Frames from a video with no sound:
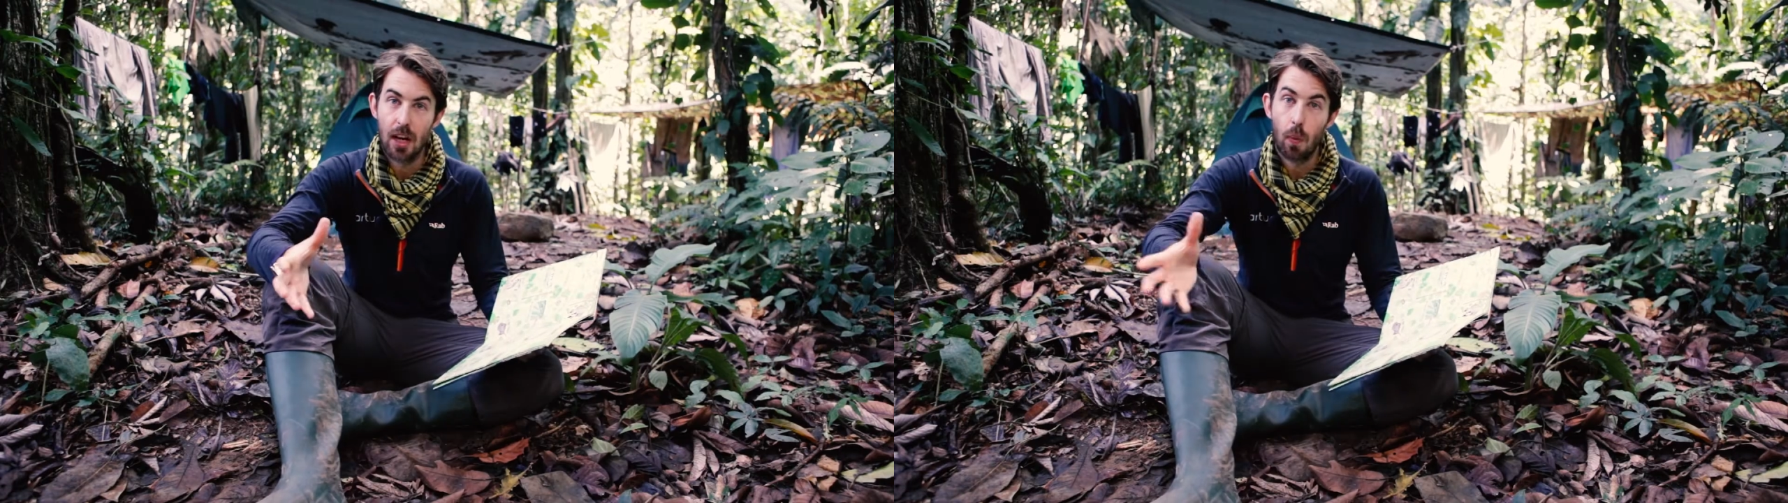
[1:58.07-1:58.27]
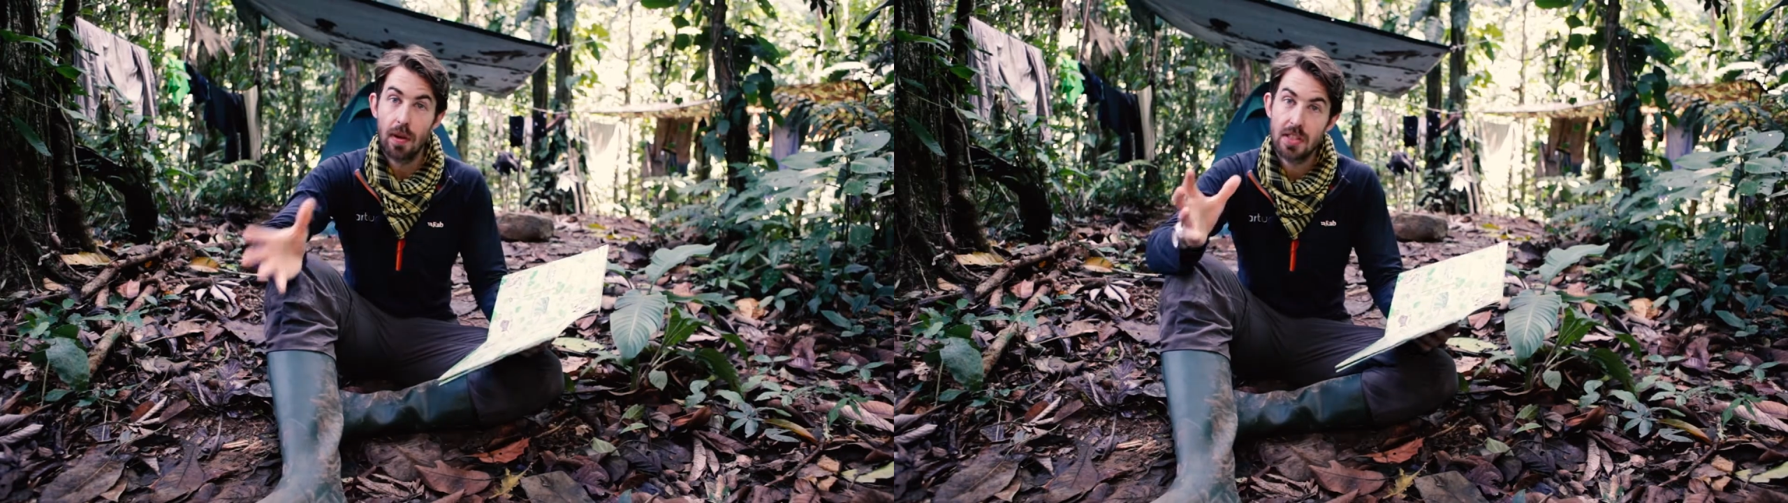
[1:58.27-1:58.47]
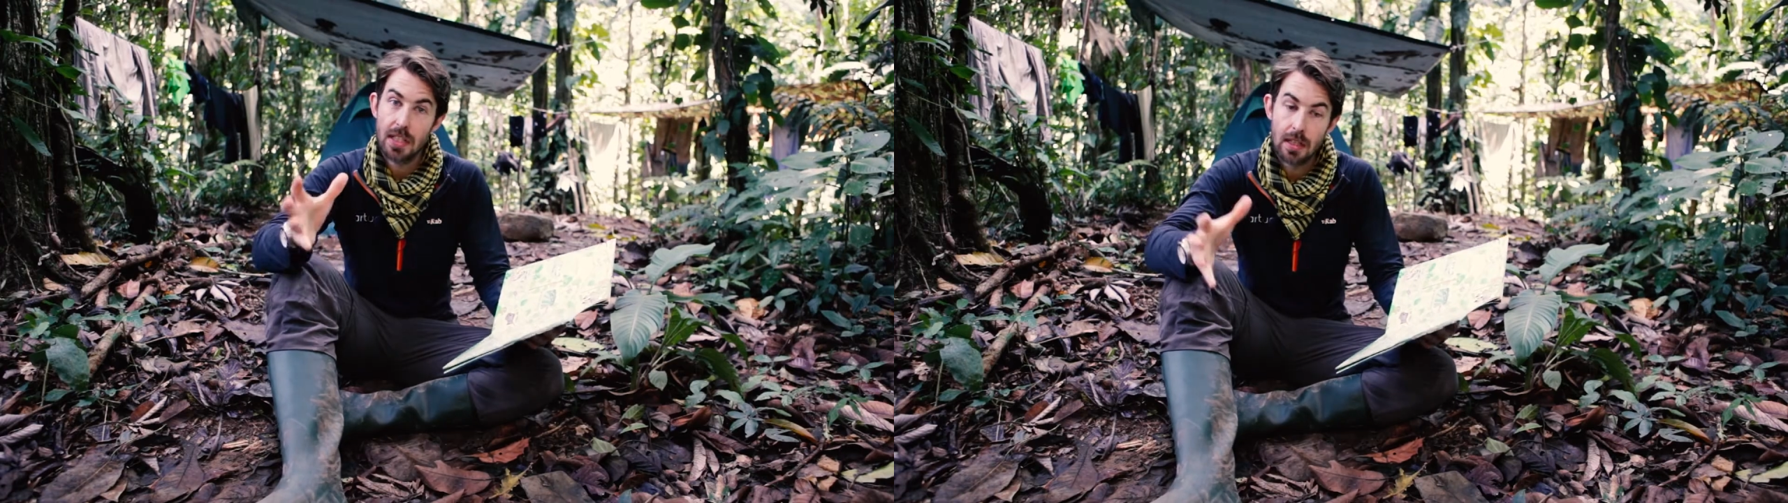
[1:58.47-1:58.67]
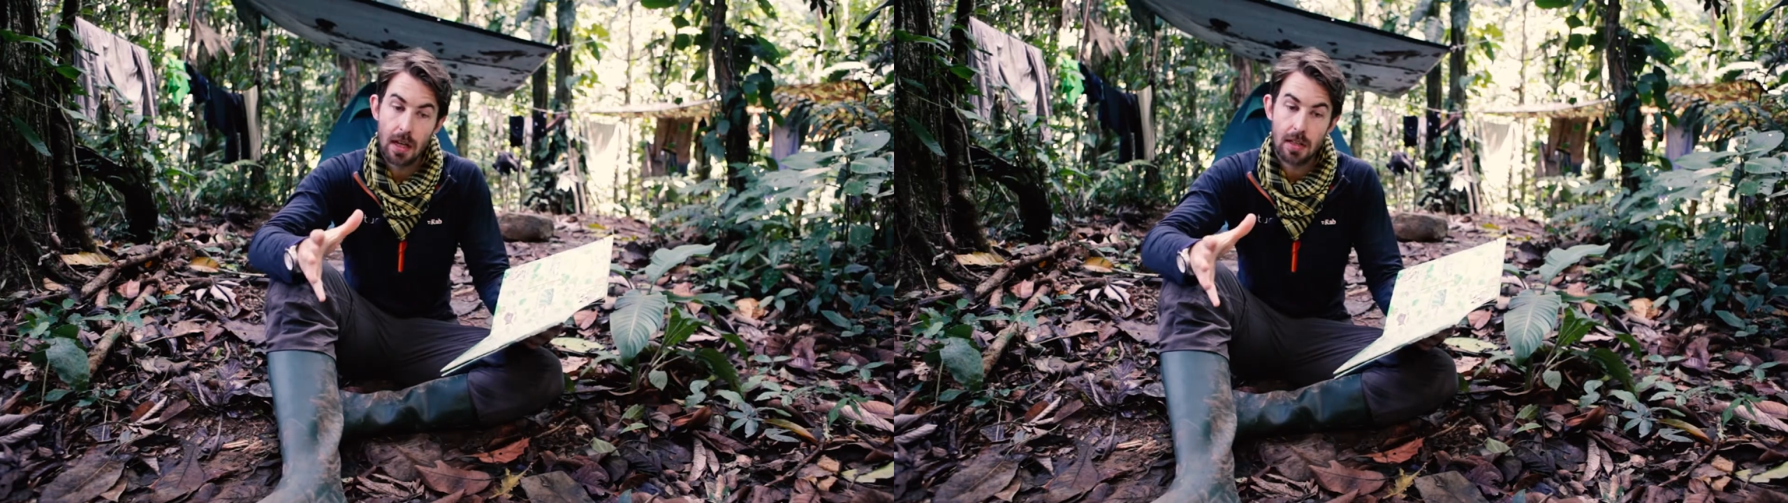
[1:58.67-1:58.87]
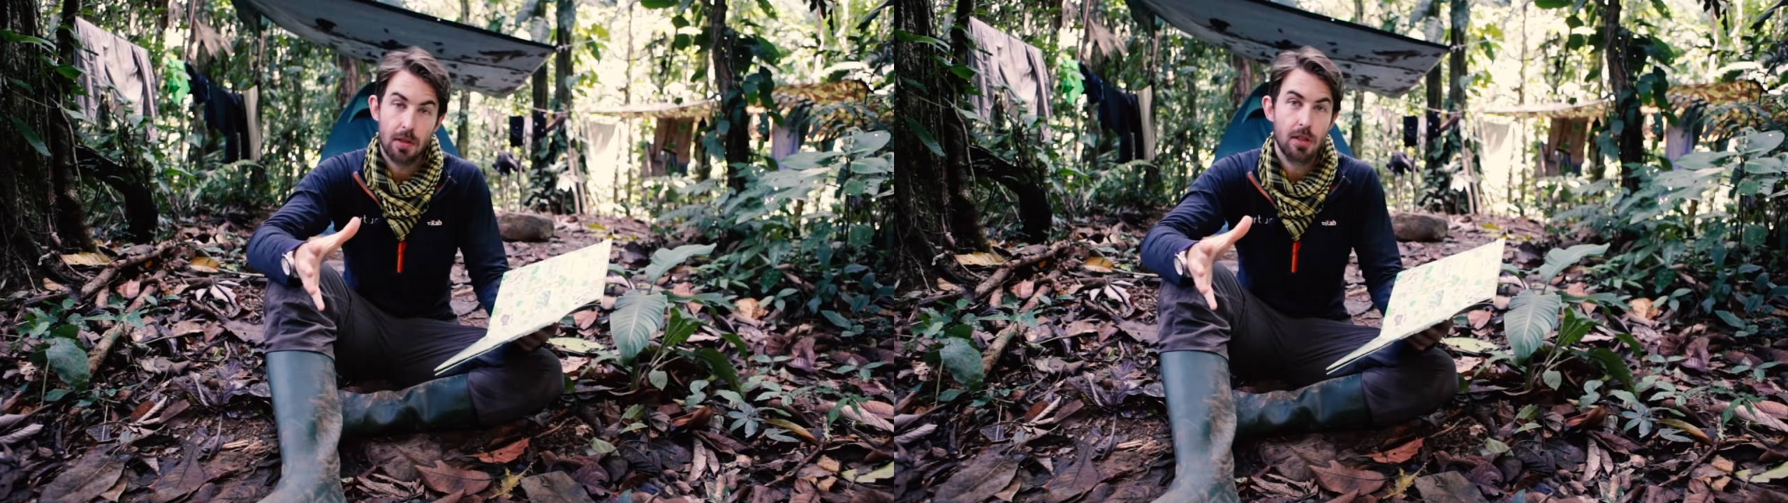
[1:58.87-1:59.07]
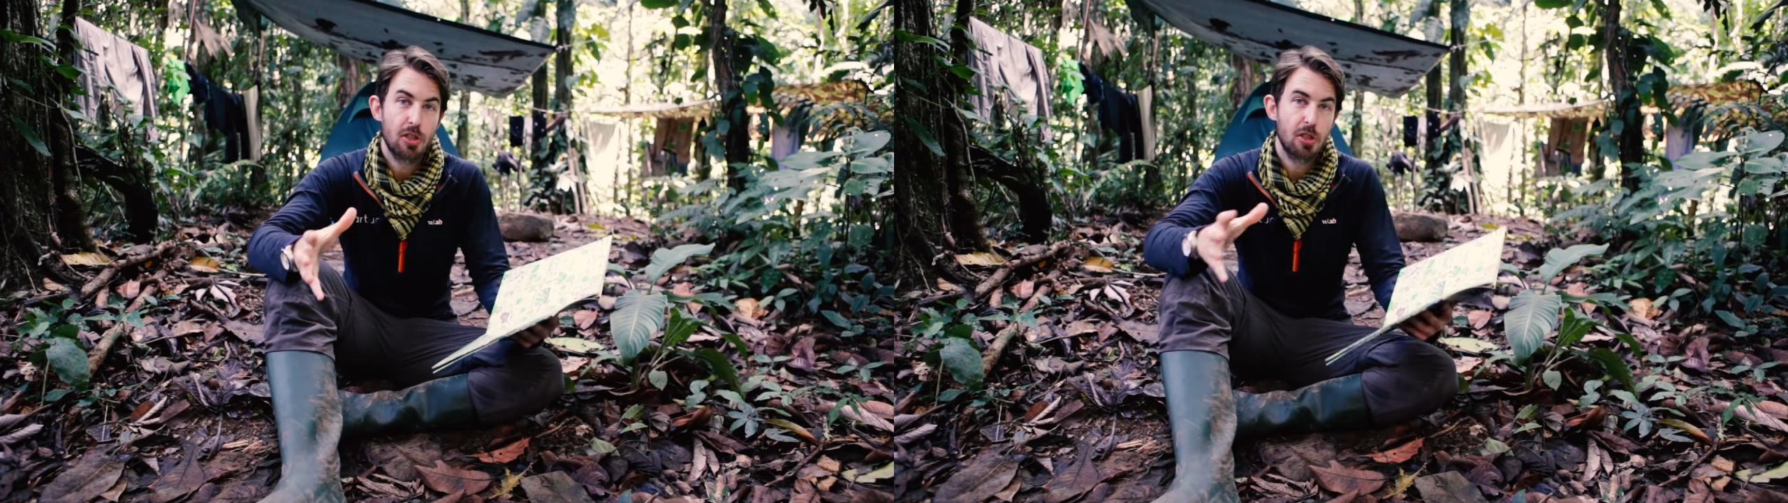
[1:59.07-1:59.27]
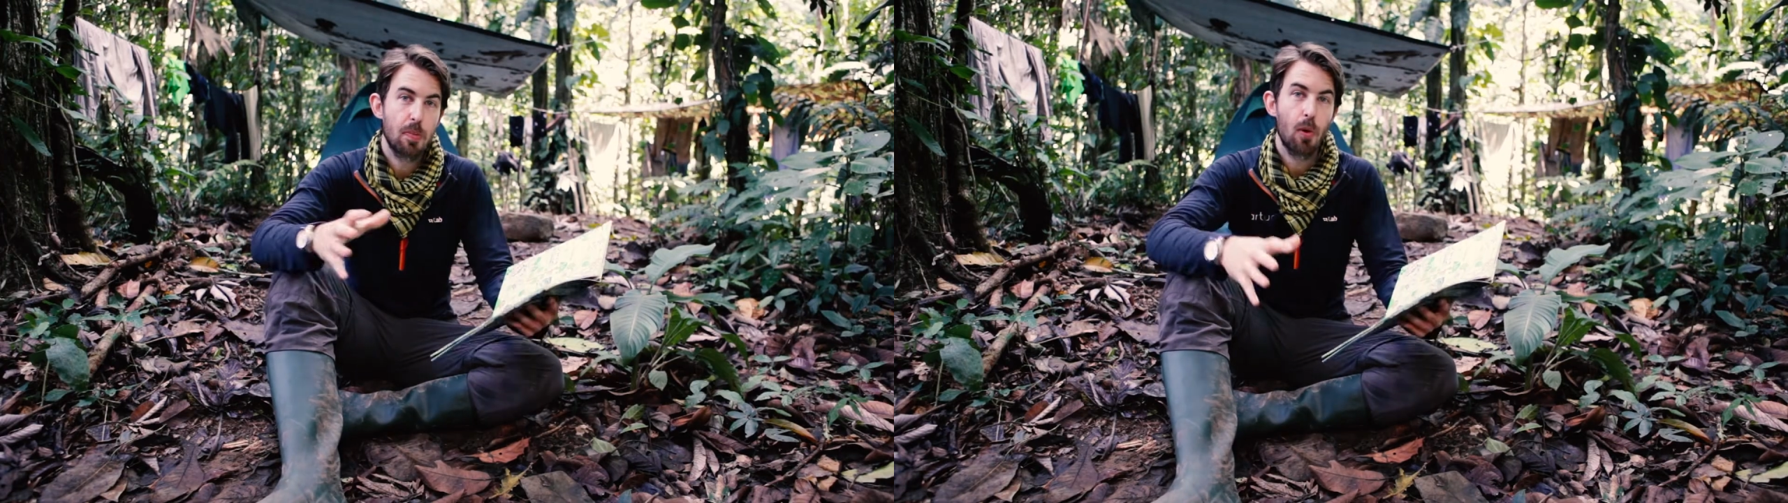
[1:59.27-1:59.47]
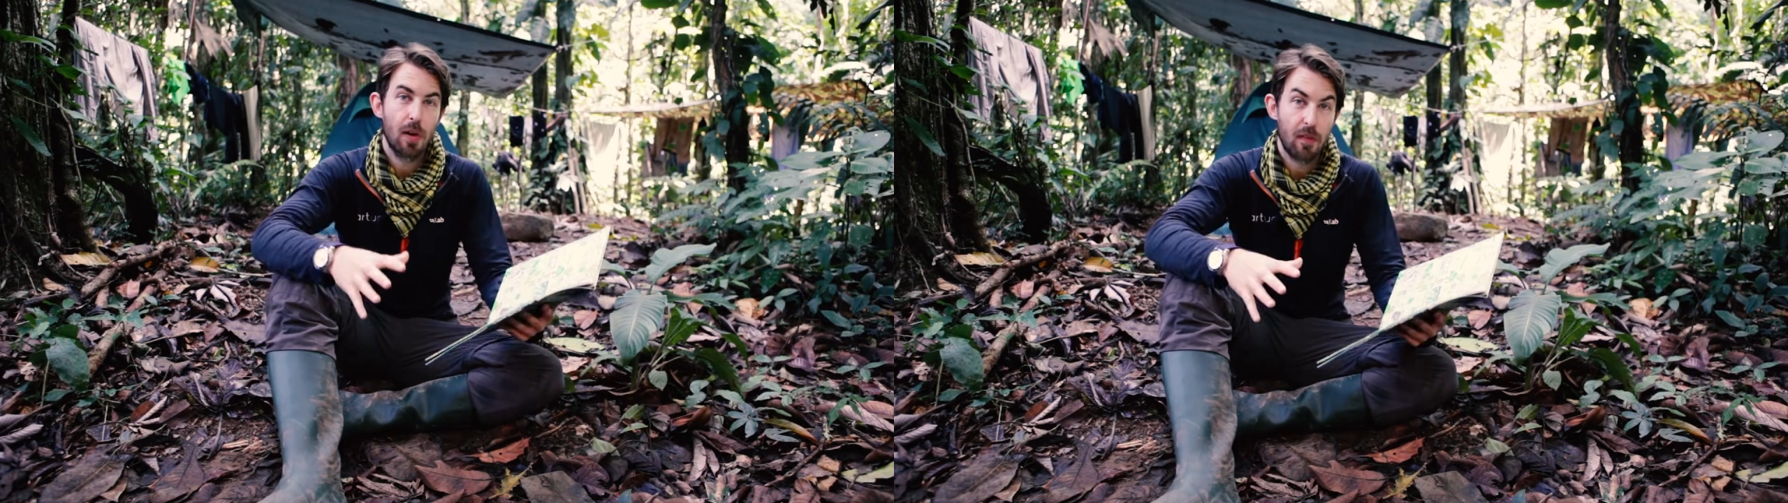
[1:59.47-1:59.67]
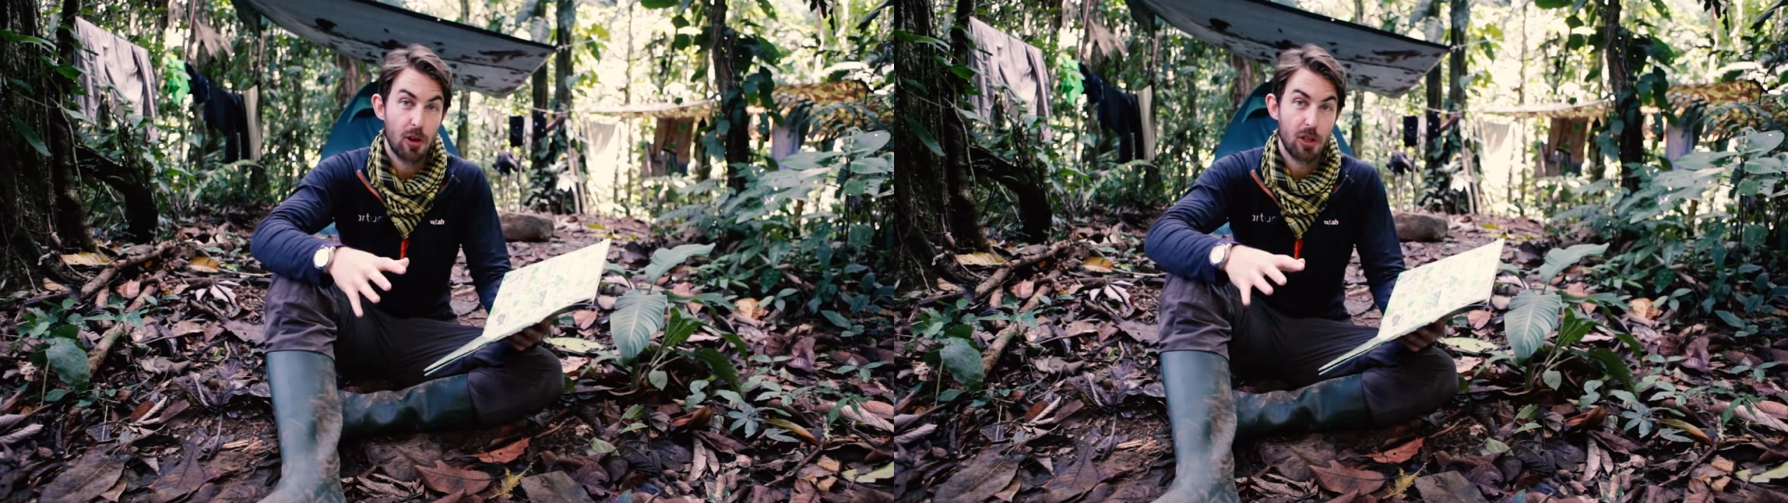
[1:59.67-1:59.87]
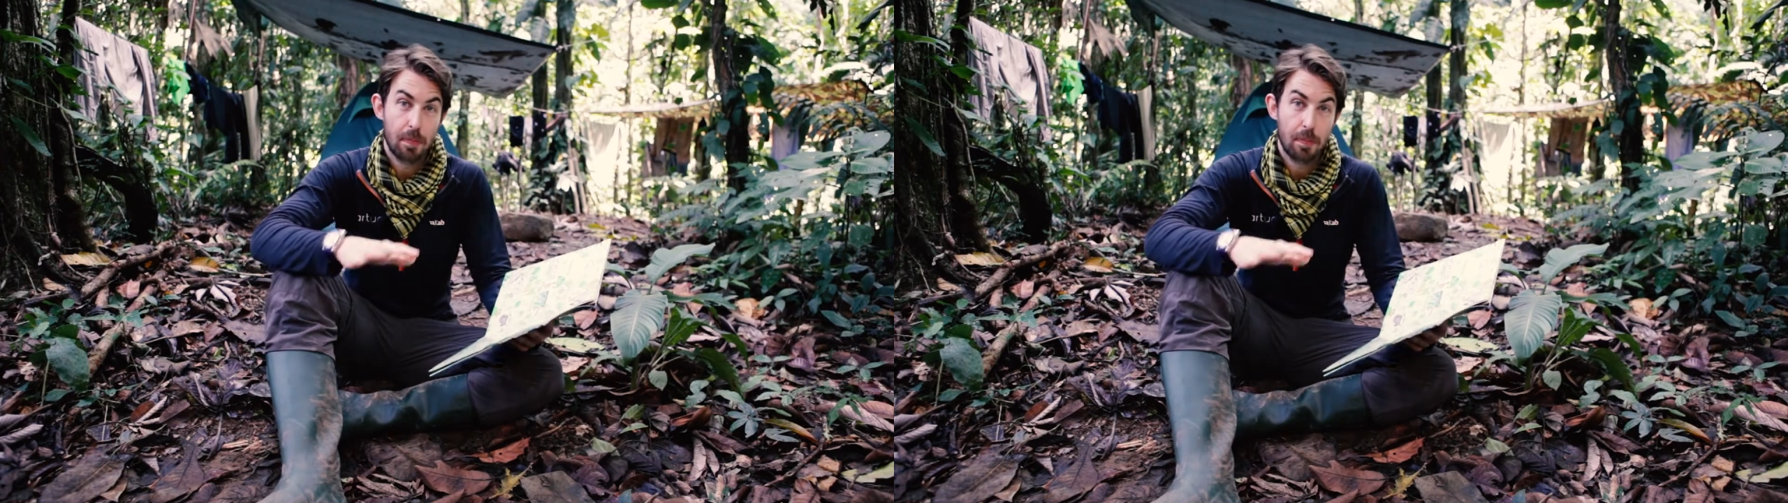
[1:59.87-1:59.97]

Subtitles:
We've seen a smaller version,